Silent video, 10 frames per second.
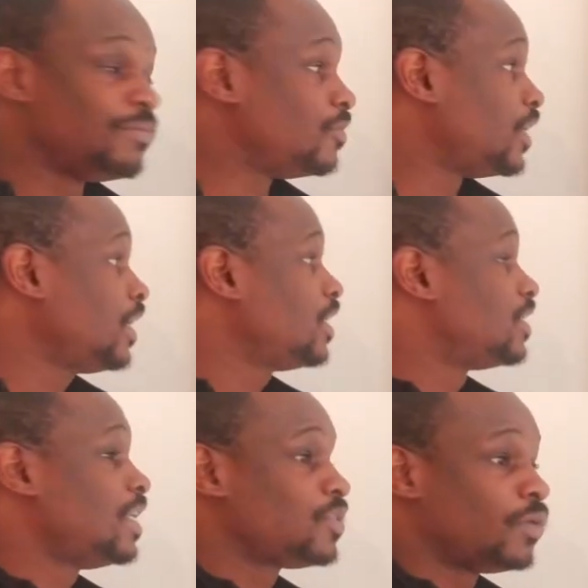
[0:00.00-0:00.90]
right?
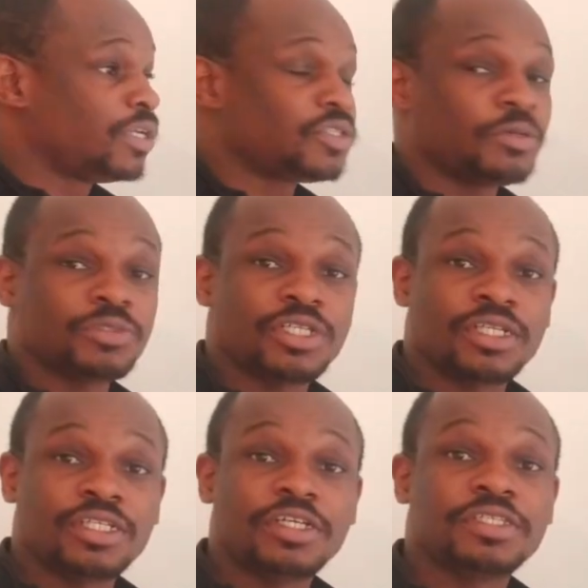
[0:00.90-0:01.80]
That's one assumption.
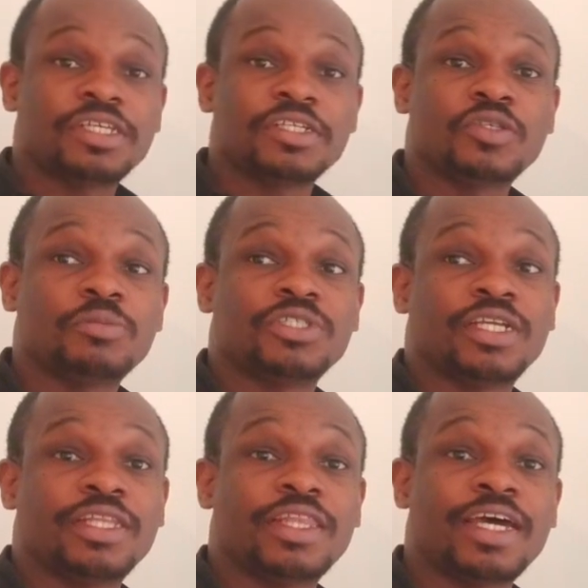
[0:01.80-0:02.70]
There's the
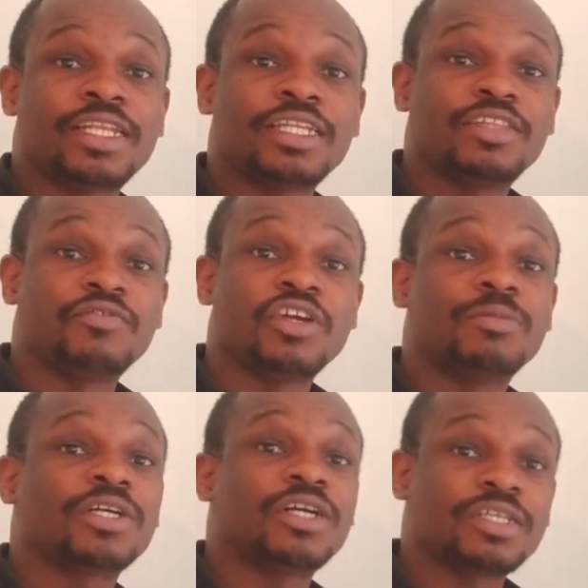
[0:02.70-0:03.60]
assumption that the
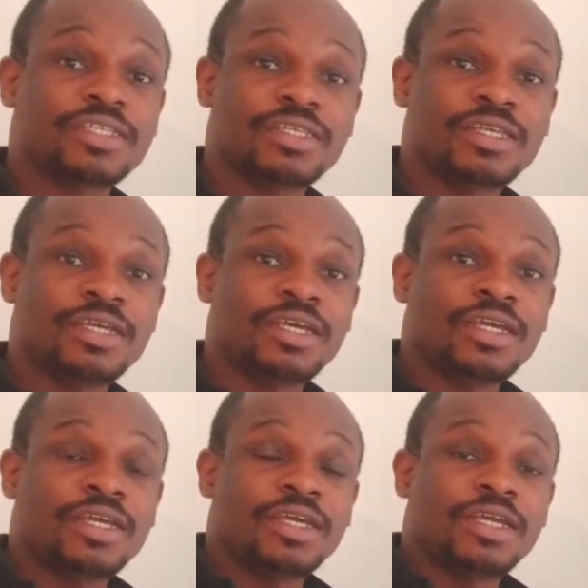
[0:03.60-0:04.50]
variable cost,
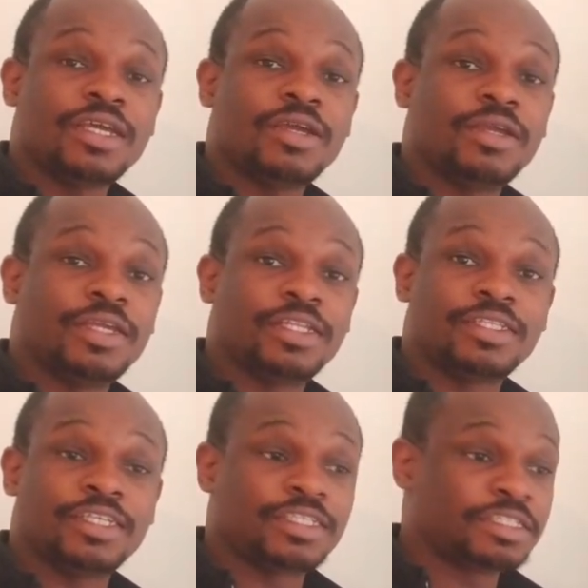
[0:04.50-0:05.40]

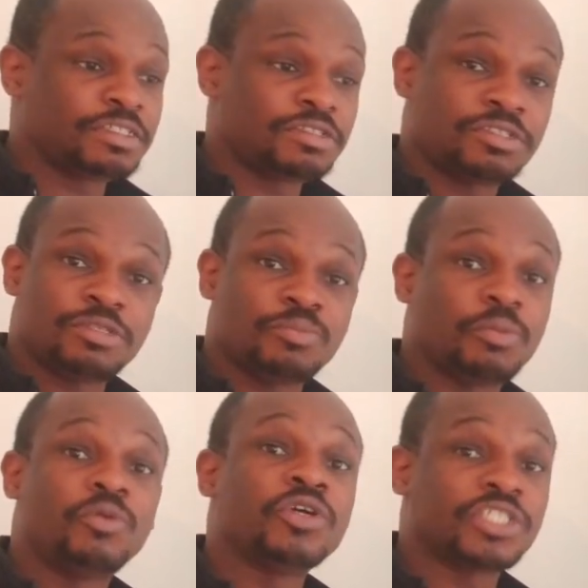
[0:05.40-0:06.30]
it is
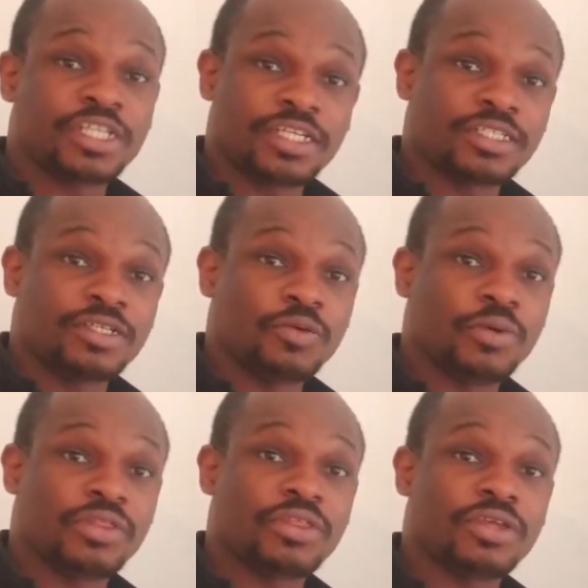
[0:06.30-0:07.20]
proportionate
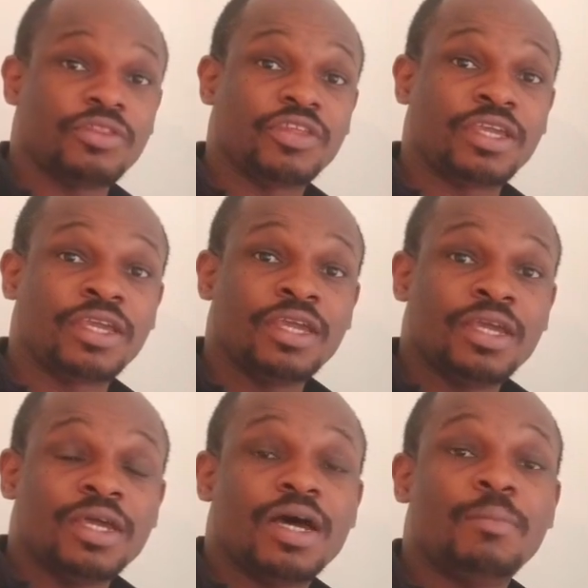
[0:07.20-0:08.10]
with the
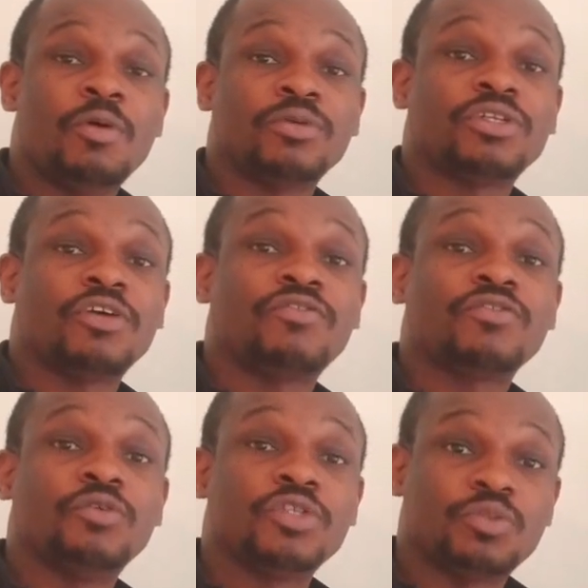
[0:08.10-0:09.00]
amount of
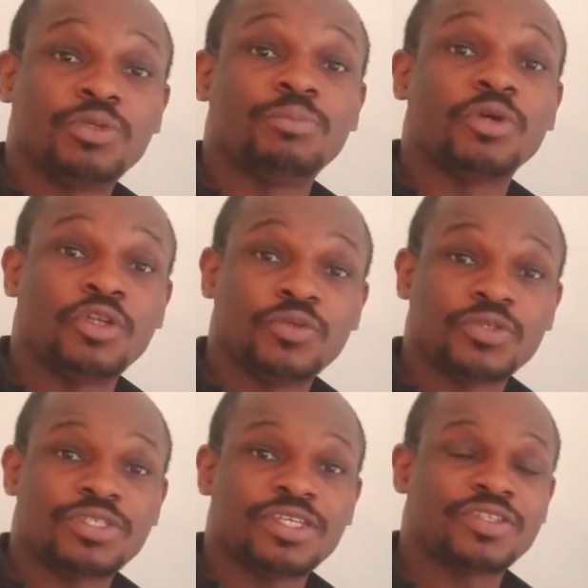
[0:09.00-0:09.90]
goods we
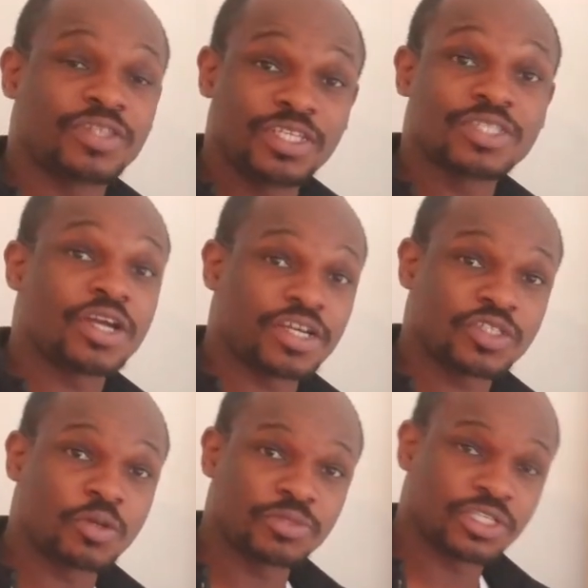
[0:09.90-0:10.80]
produce. So these are
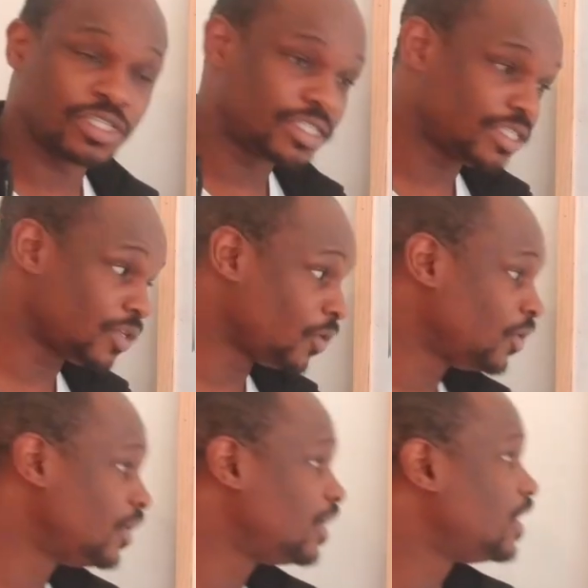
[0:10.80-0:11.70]
assumptions. So
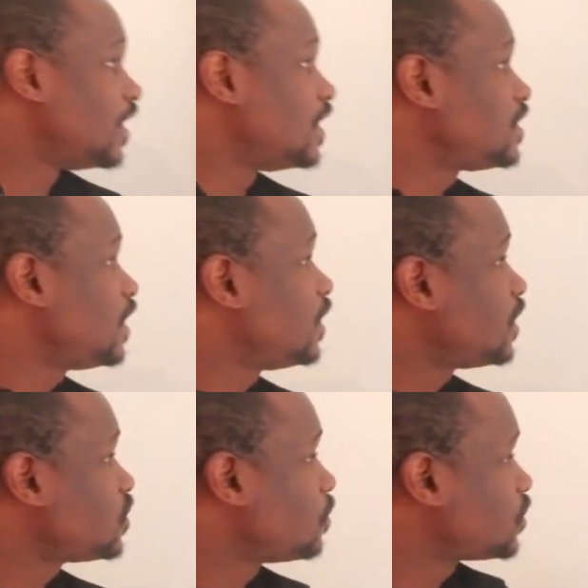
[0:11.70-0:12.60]
let's take the
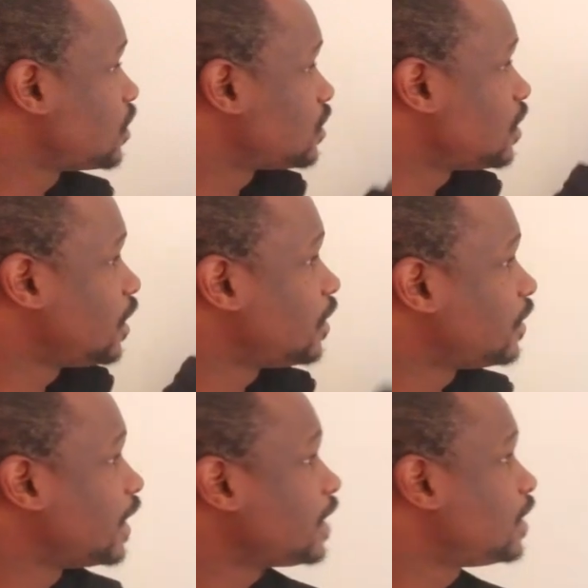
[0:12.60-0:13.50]
assumptions here
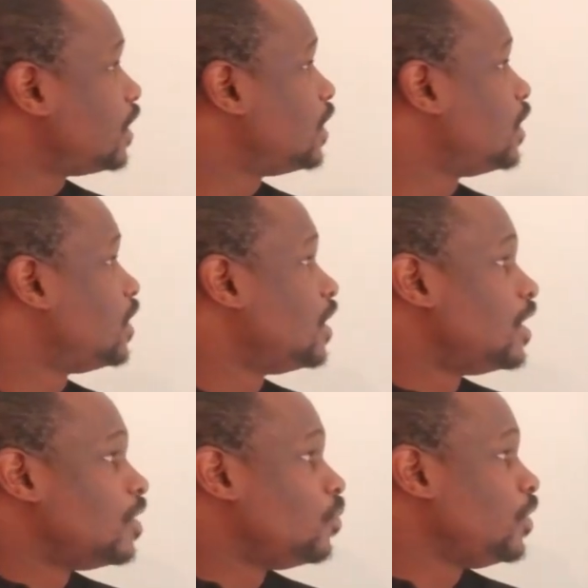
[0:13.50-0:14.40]
that
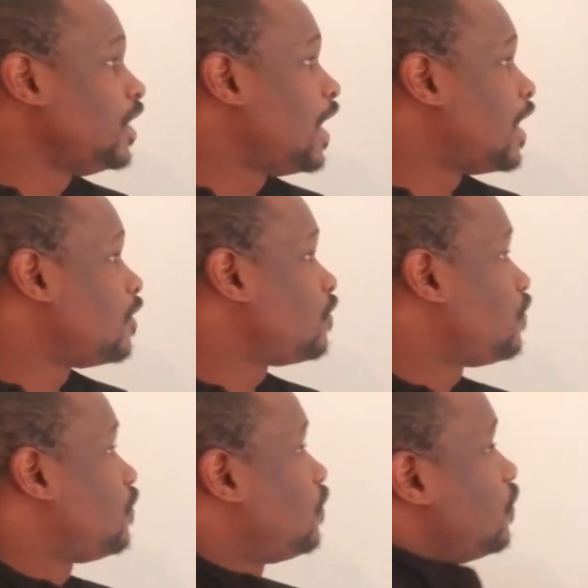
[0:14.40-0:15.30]
we
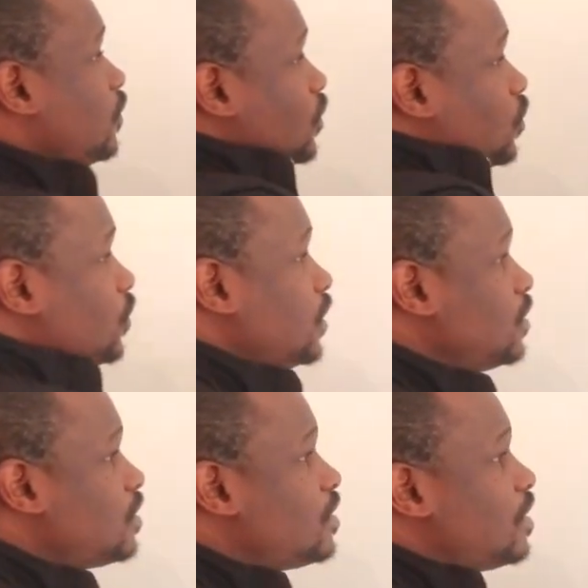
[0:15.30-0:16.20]
have
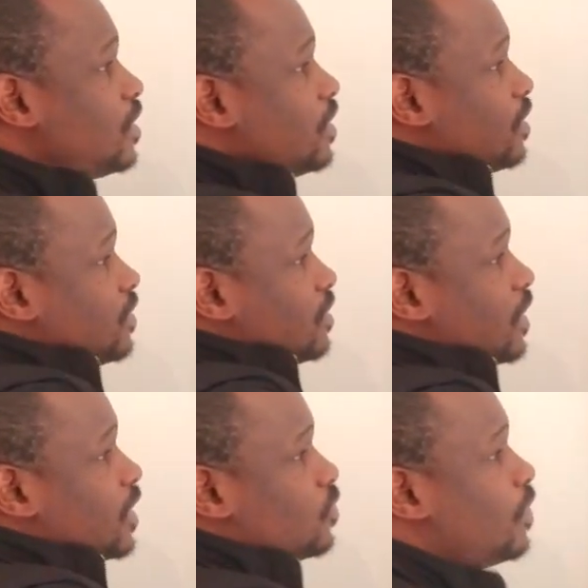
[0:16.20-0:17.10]
units,
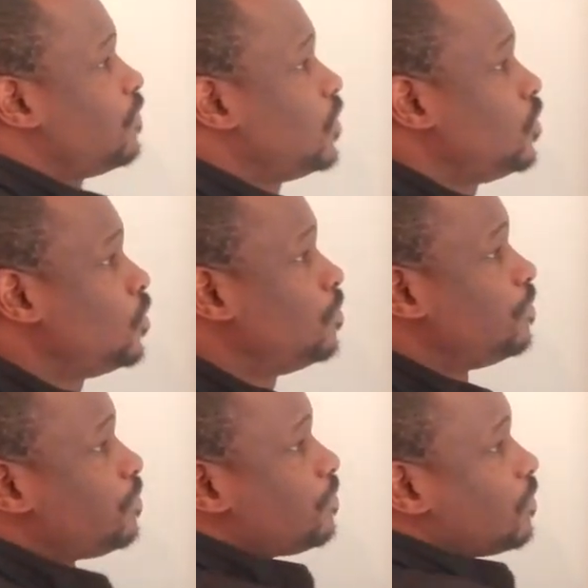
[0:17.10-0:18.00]
sales revenue,
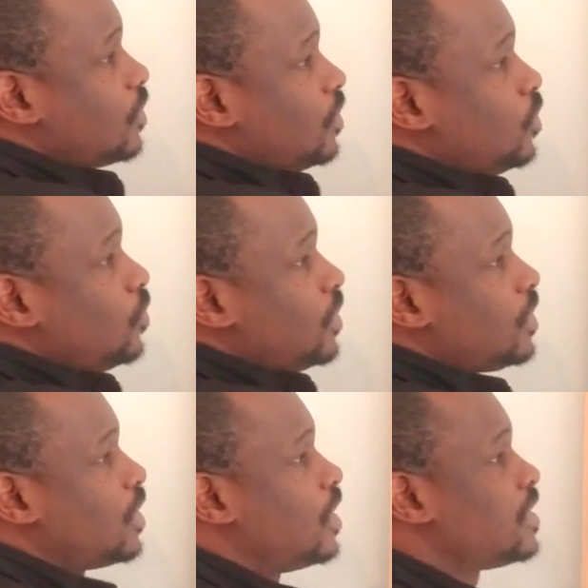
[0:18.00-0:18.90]

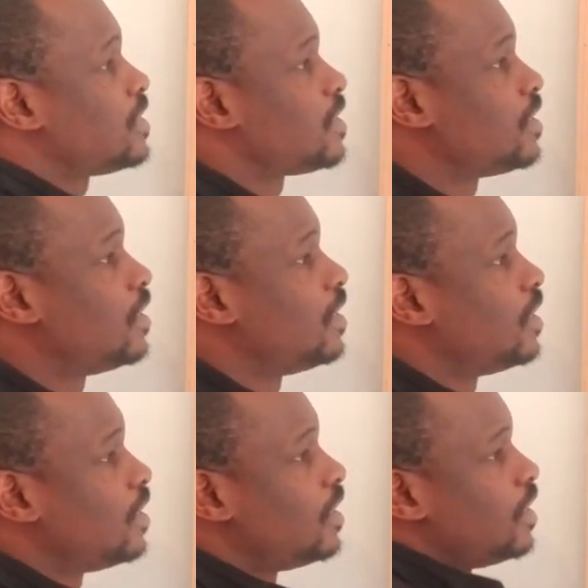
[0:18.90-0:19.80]
unit cost,
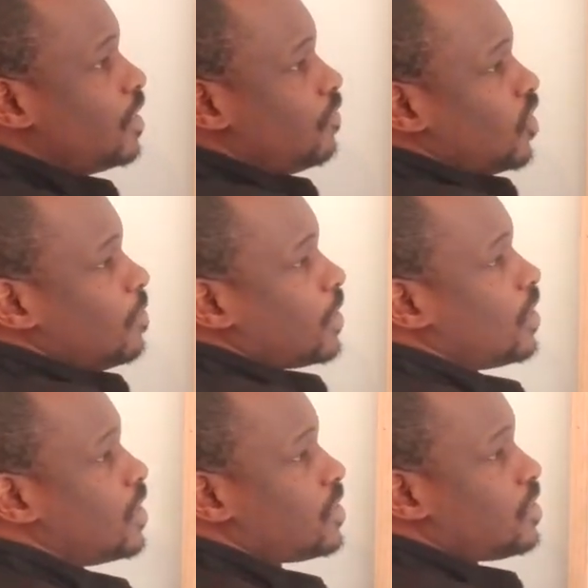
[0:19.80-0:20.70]
variable
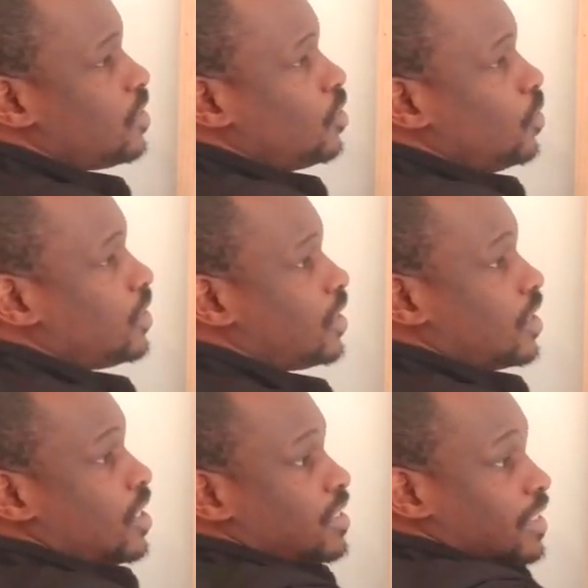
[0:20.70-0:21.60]
cost, total
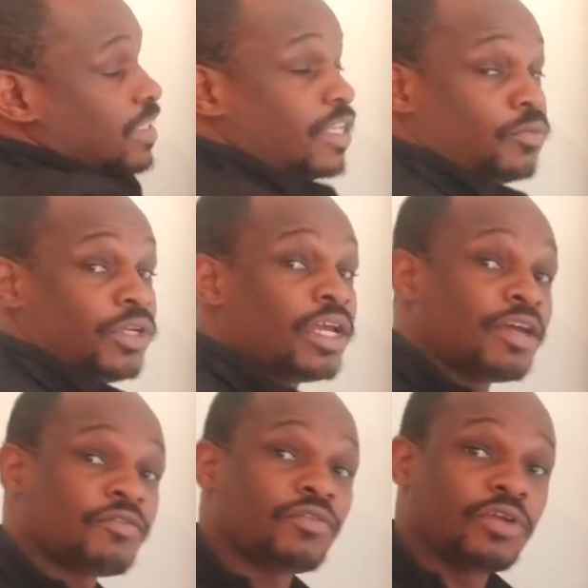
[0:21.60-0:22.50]
cost, and then we
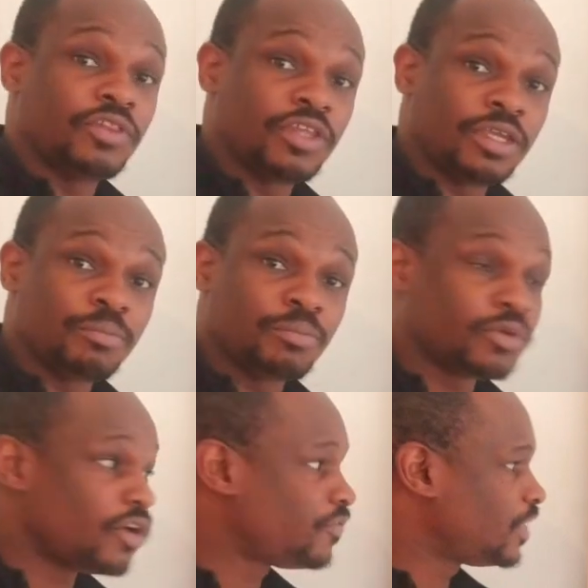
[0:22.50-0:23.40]
have the
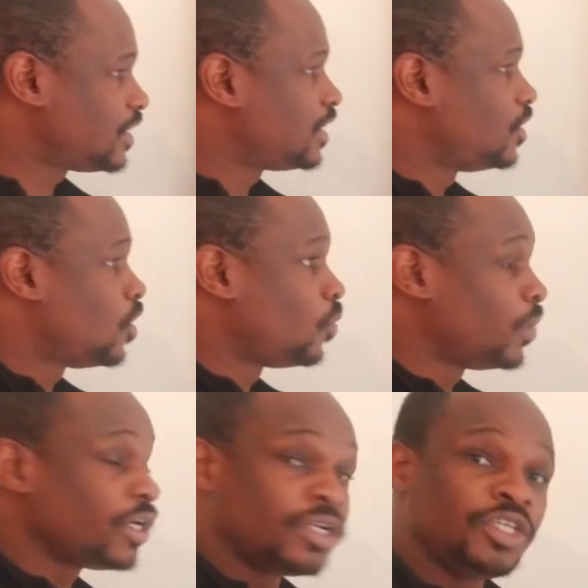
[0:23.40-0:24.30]
profit. Now
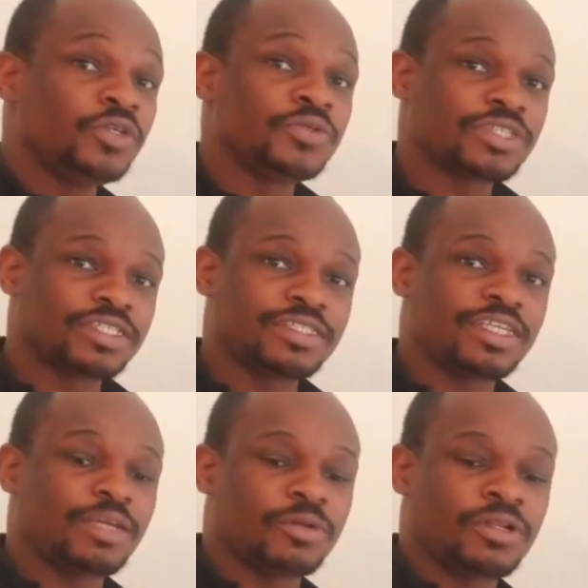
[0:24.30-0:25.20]
we're going to use this
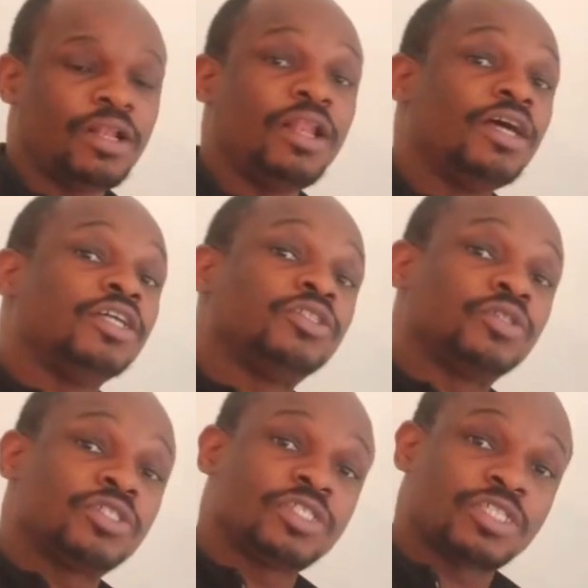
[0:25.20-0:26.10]
table
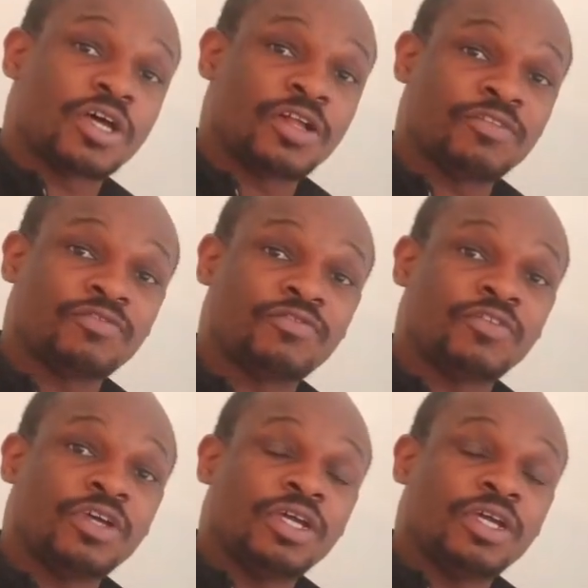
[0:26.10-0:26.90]
to solve